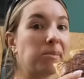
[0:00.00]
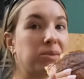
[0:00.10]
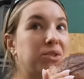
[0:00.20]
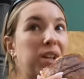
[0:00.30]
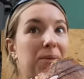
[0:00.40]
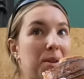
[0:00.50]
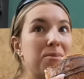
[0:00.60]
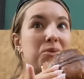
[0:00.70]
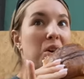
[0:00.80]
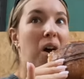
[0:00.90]
It's
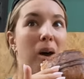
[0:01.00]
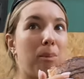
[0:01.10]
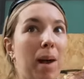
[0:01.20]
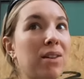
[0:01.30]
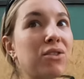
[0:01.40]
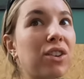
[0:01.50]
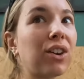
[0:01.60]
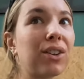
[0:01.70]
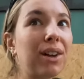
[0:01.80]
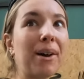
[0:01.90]
definitely not a pan of
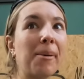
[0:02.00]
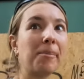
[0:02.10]
chocolat.